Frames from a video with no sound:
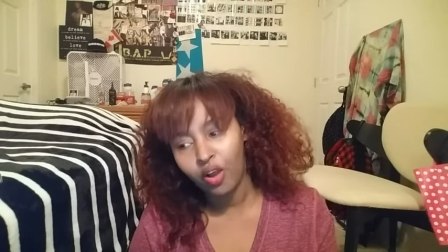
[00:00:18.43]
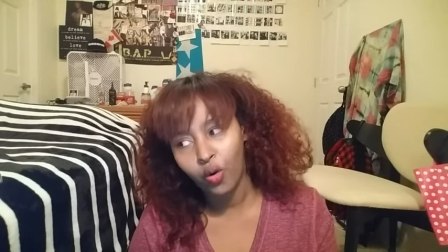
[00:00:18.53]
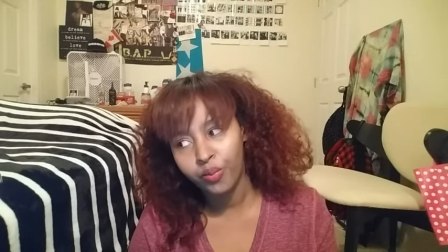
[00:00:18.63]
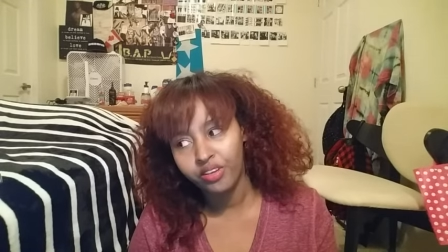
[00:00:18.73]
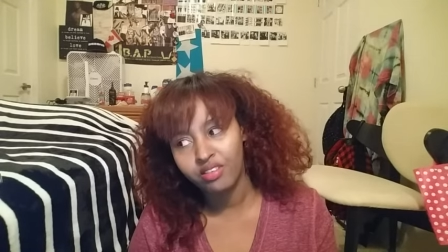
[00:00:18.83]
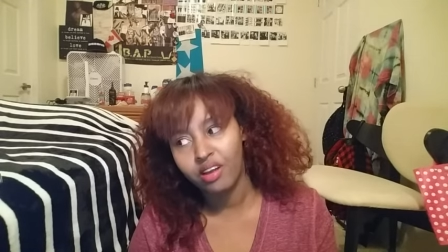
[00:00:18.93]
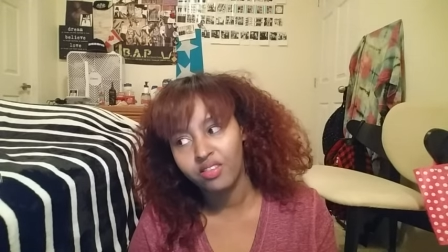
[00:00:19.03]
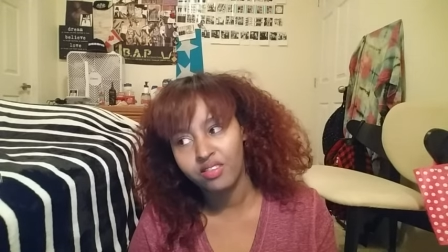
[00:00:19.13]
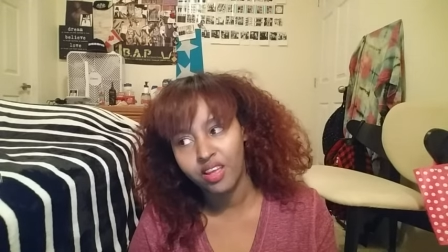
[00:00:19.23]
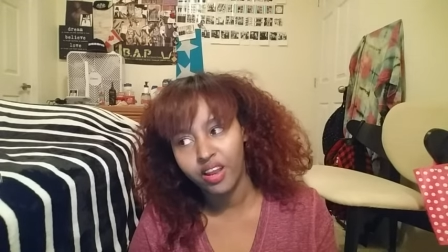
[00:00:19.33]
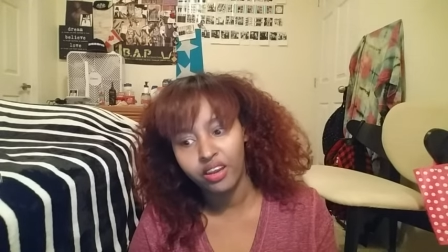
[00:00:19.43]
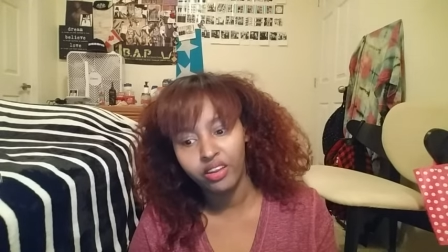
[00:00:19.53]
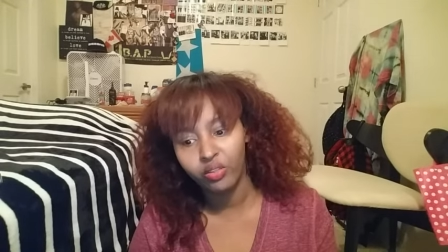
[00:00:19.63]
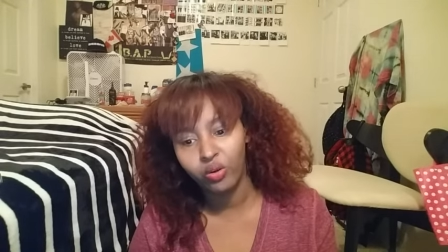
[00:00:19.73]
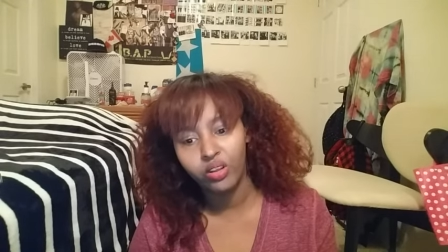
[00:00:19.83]
I hope it doesn't have a sad
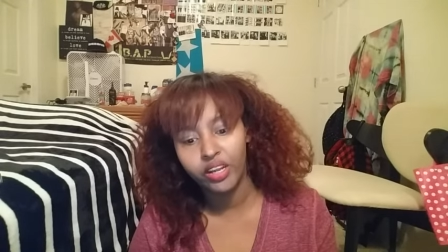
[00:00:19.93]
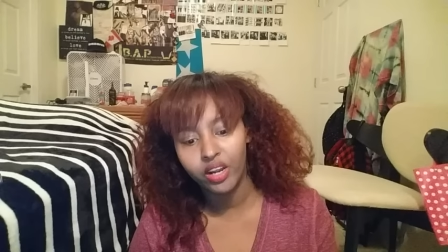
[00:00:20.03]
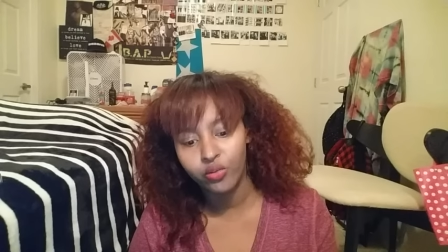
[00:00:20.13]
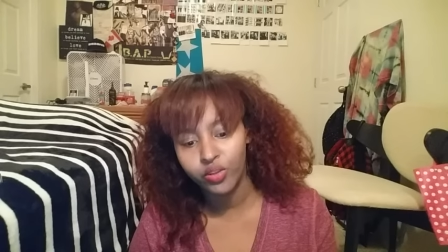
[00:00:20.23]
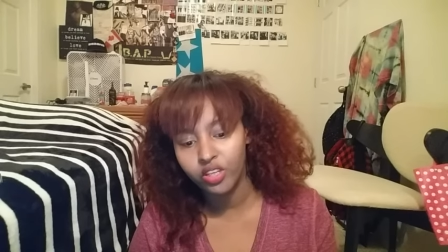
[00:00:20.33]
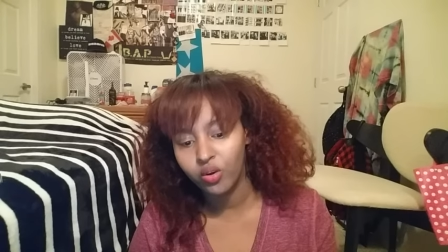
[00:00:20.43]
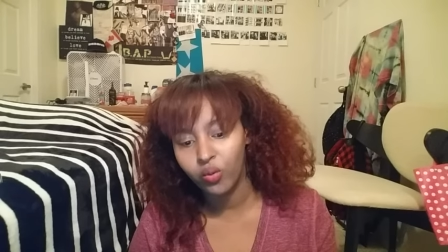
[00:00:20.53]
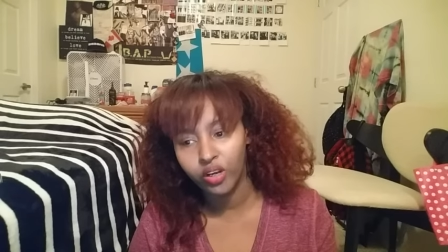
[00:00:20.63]
ending though. Like I really don't